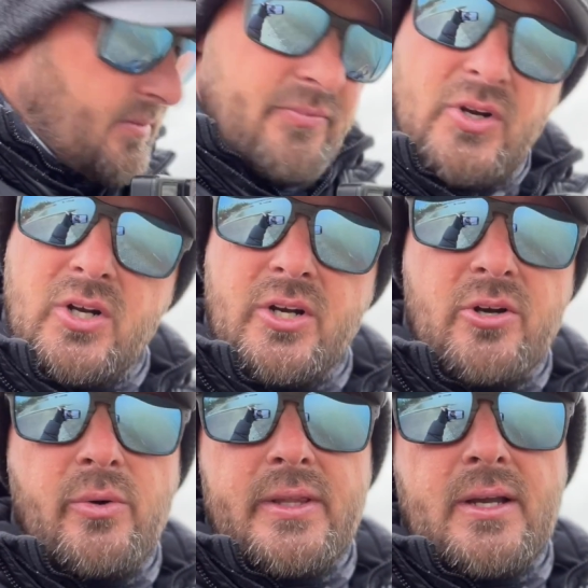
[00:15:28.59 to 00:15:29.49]
they're going to
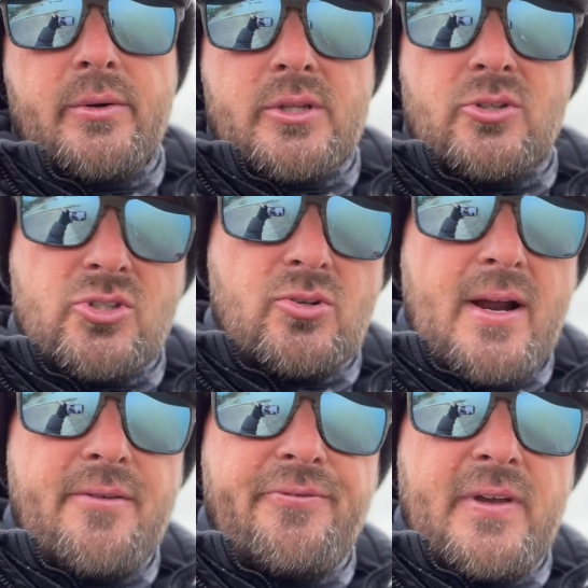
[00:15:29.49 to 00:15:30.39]
go in there with those
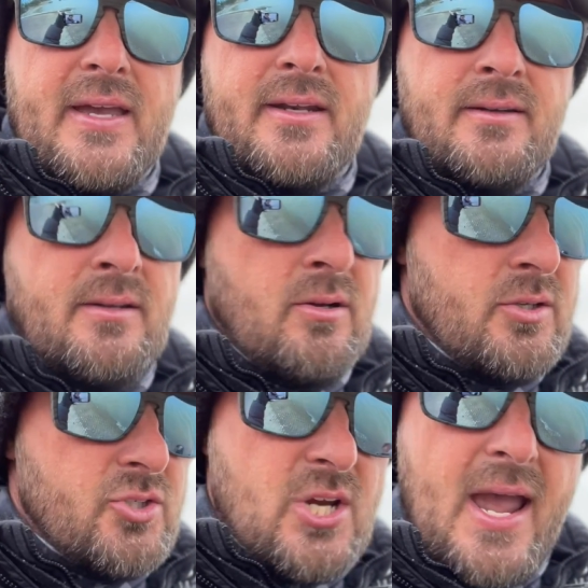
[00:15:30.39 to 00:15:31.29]
threadfin
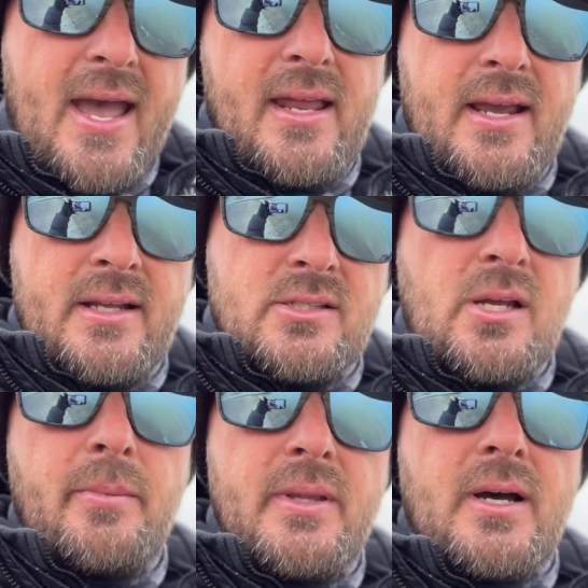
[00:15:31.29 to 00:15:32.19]
shad and
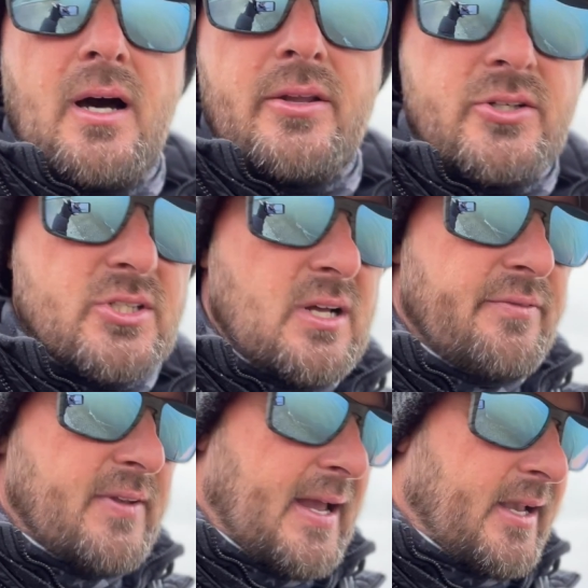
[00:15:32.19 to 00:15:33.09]
some of the other
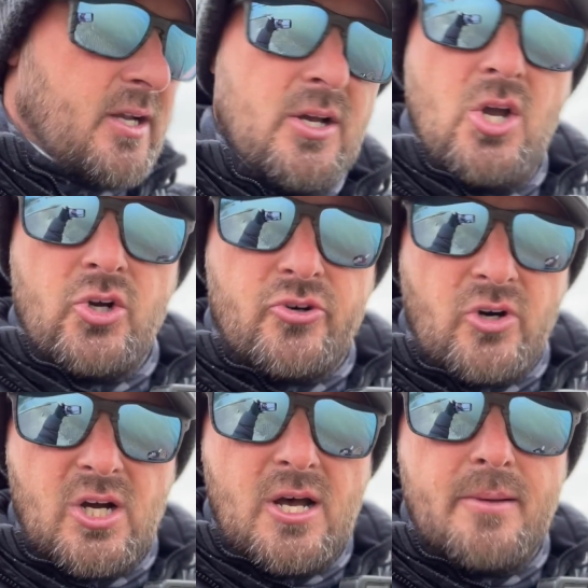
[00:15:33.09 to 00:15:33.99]
stuff like
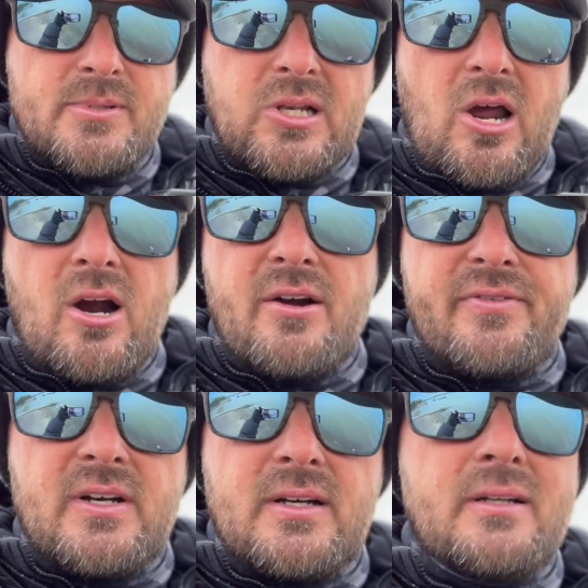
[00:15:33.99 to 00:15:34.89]
grubs,
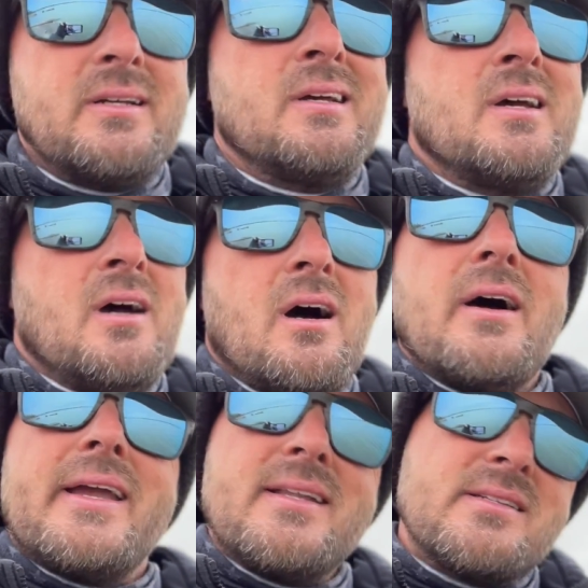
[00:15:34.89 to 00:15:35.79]
larvae,
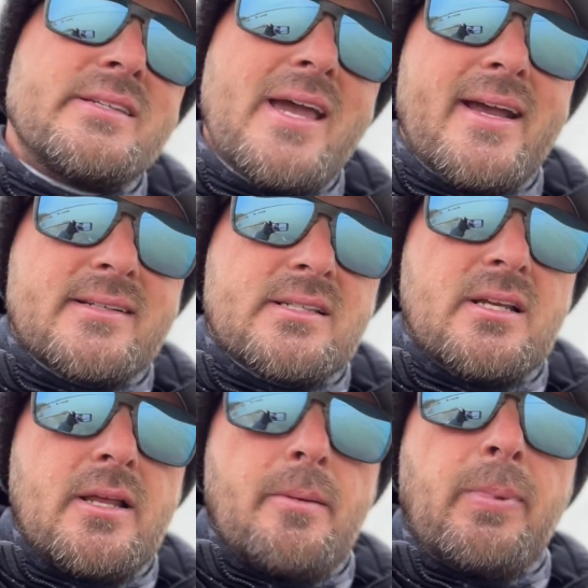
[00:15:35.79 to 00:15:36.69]
insects,
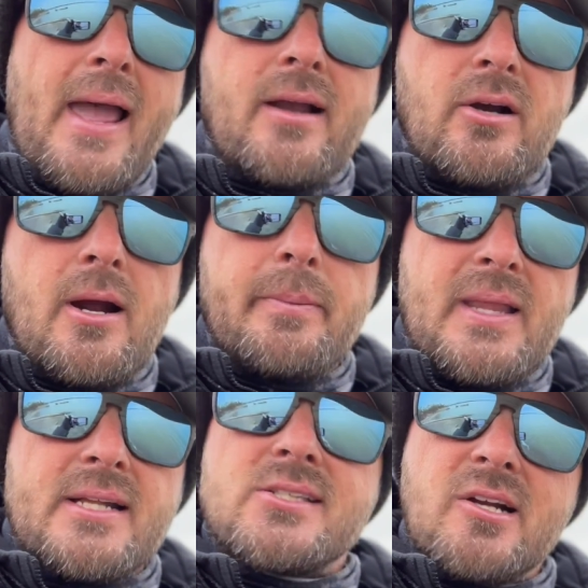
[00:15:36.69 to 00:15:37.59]
and black crappie.
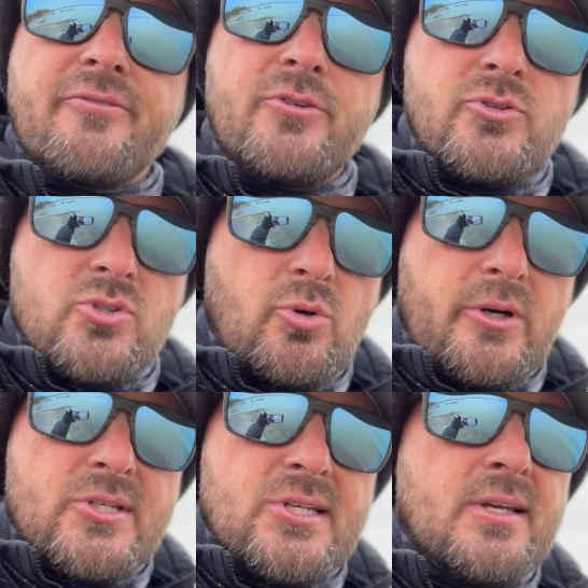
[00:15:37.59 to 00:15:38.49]
That's their food source.